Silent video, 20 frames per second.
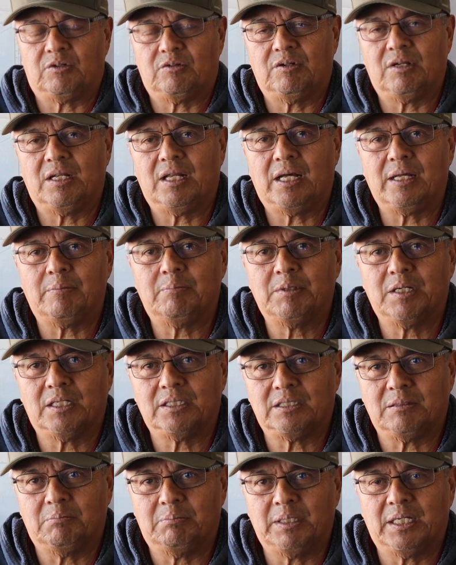the
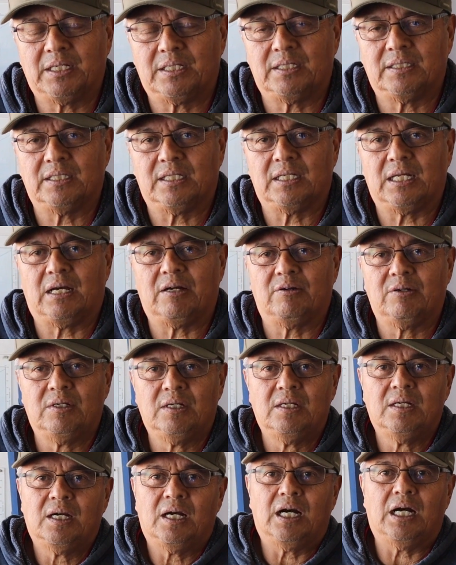reliability better than
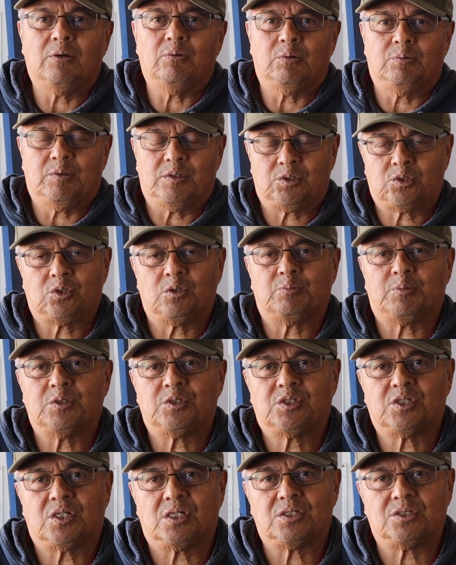I would with a
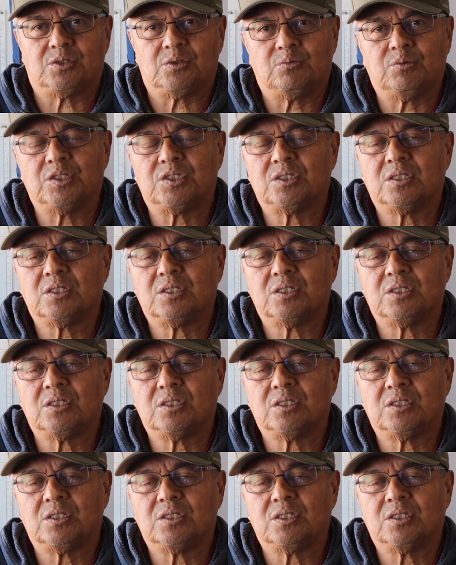supercharger,